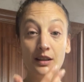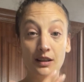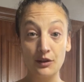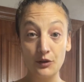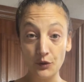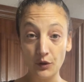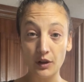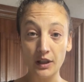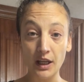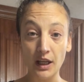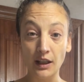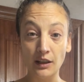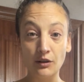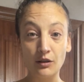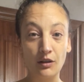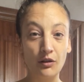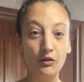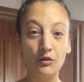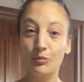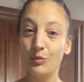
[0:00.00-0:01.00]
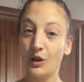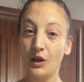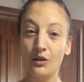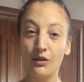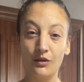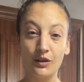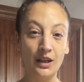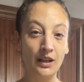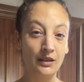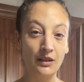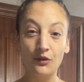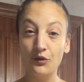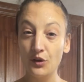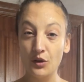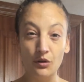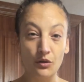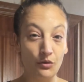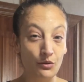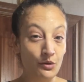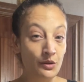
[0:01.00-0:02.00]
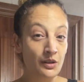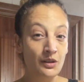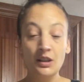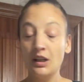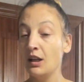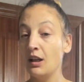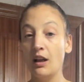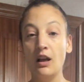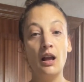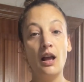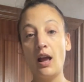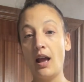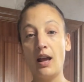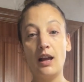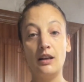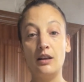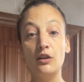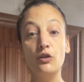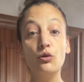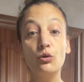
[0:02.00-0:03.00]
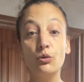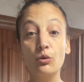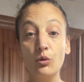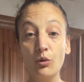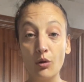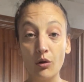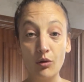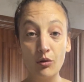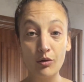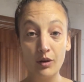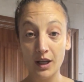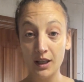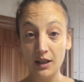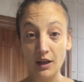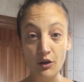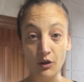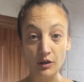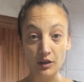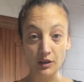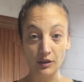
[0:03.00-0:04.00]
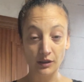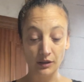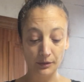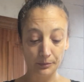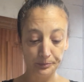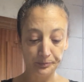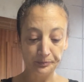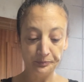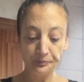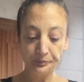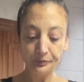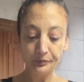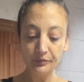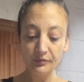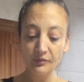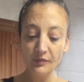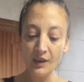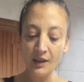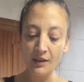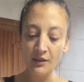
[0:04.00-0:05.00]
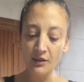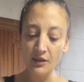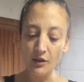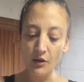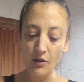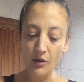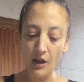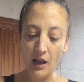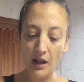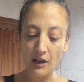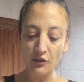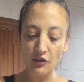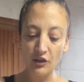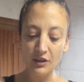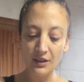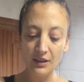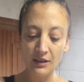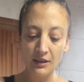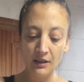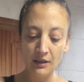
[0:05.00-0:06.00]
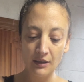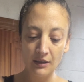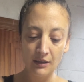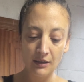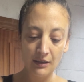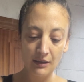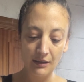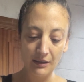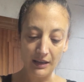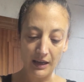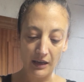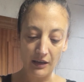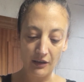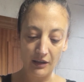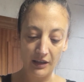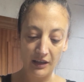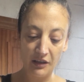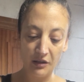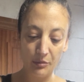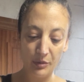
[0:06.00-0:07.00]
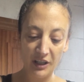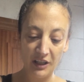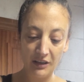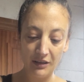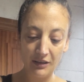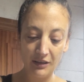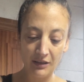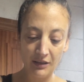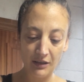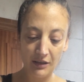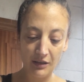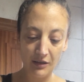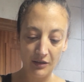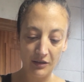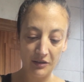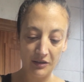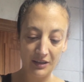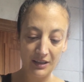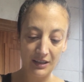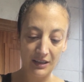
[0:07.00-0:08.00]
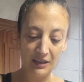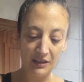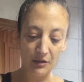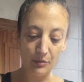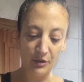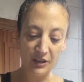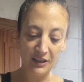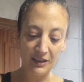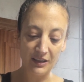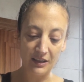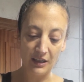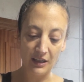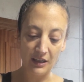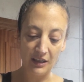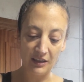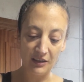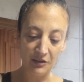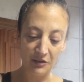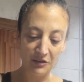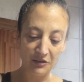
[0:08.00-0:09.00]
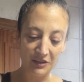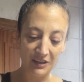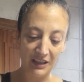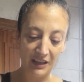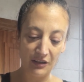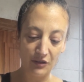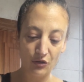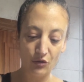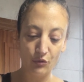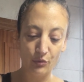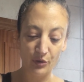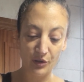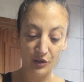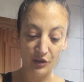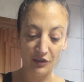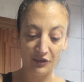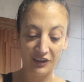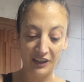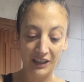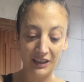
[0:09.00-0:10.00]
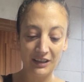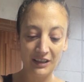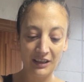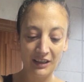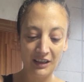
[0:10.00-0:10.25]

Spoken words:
exfoliate a lot better than if you use any tool or any cotton. So I'll just take a little bit. You're gonna see it's a bit sticky, so don't take too much of it.